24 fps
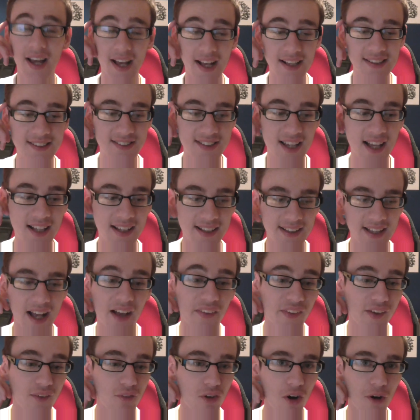incidentally
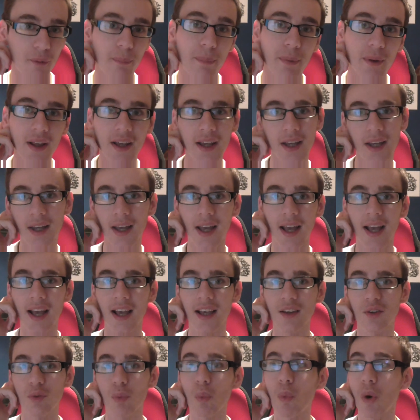now the Europa League
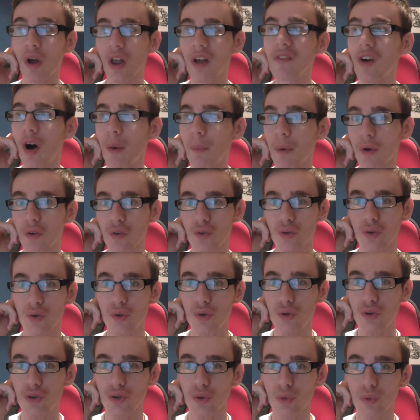is one of our most
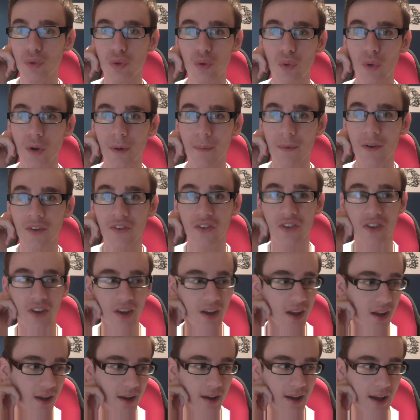crucial tournaments